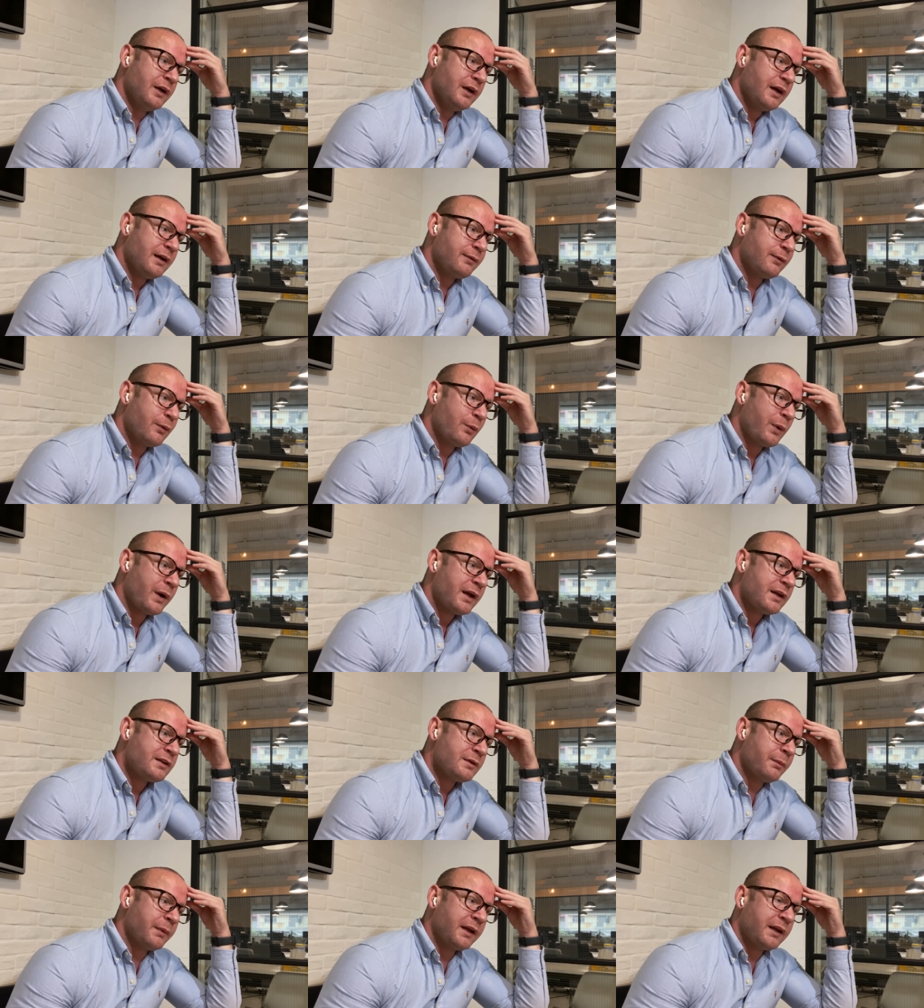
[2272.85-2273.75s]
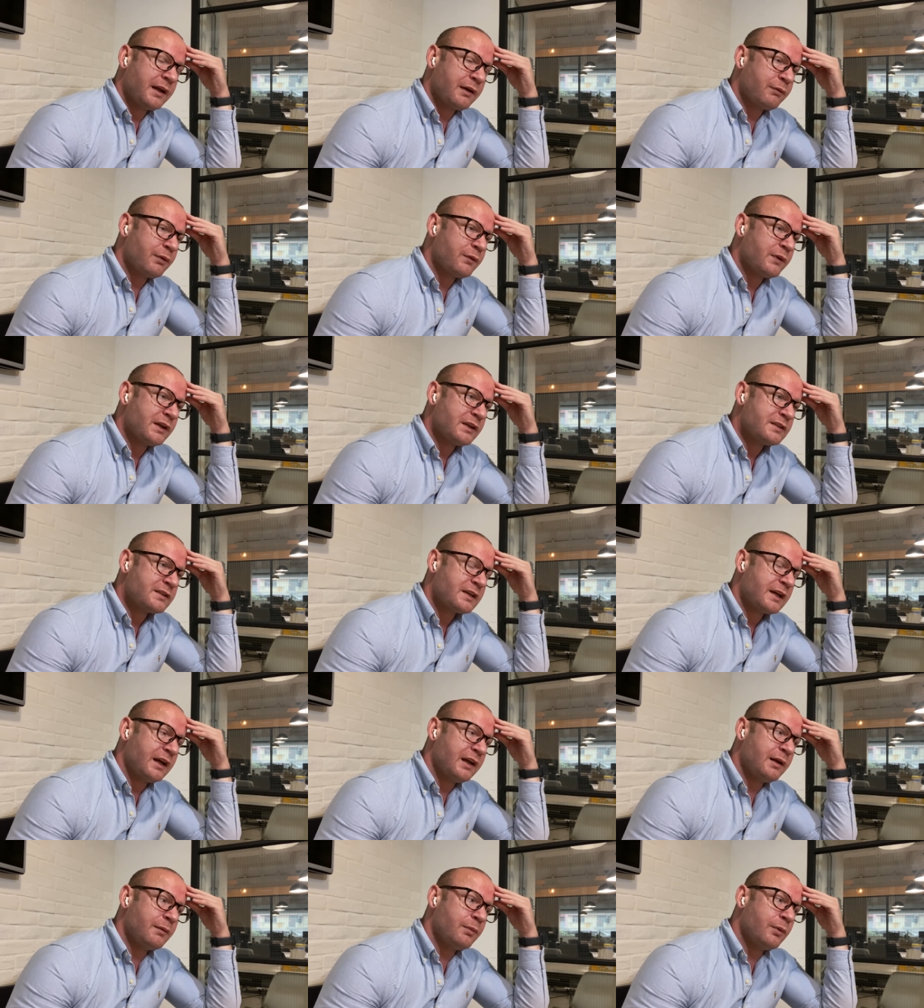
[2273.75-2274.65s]
have a way to make everything
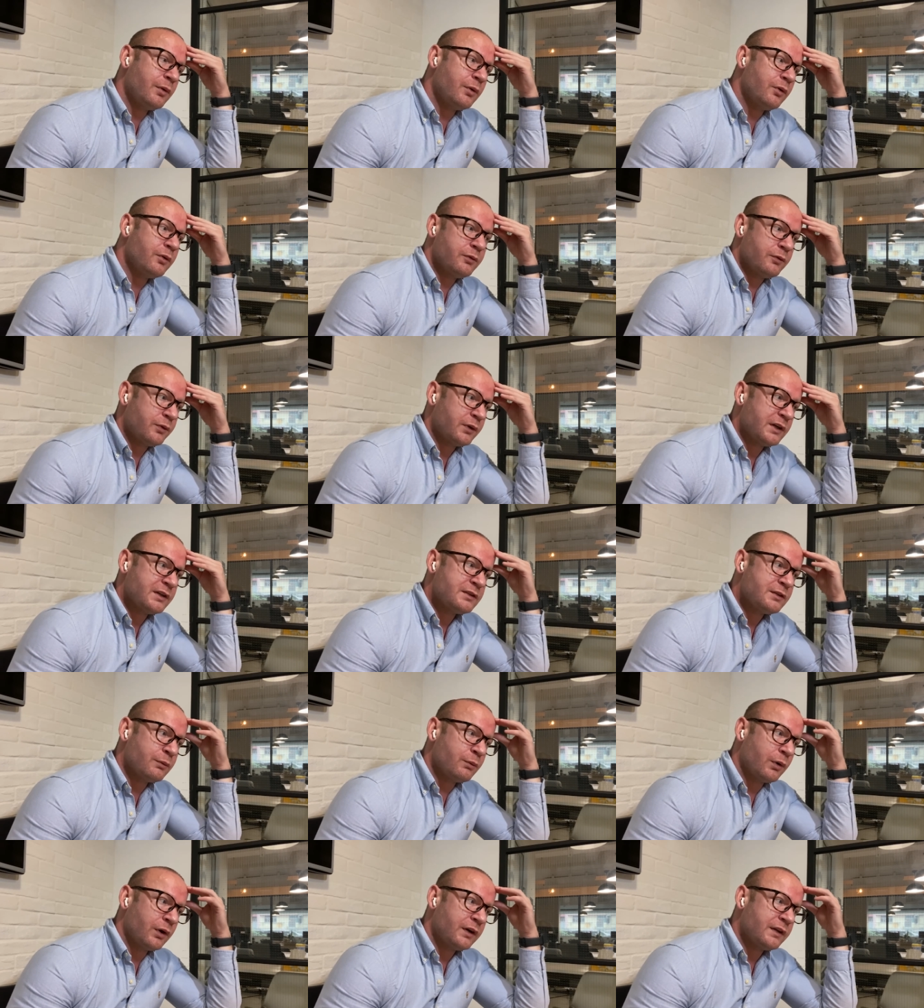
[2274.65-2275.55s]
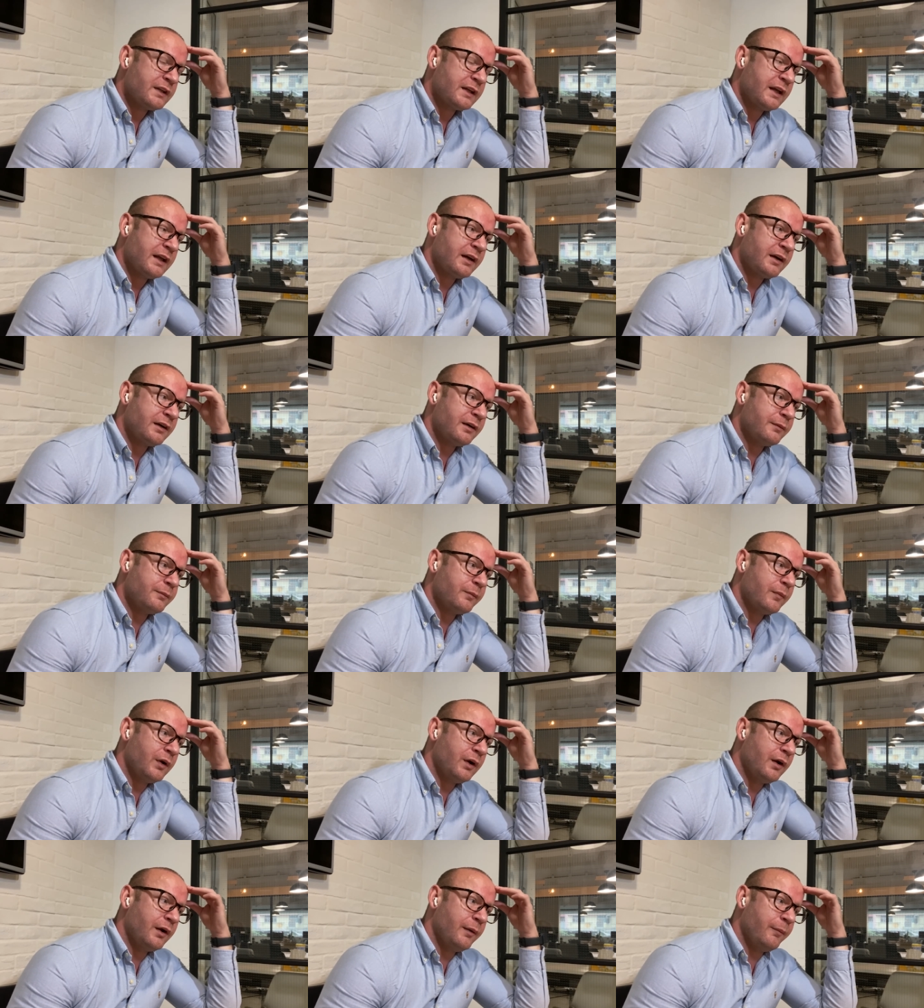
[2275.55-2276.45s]
scalable, for it to work together,
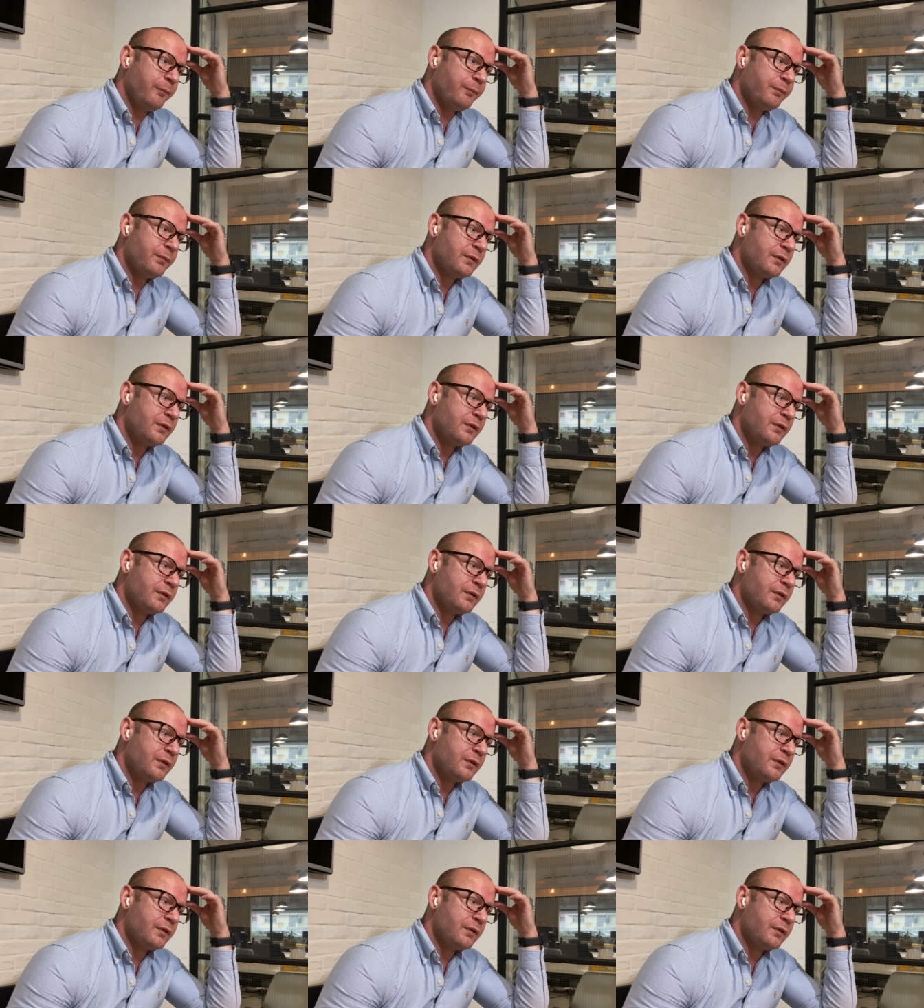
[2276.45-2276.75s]
to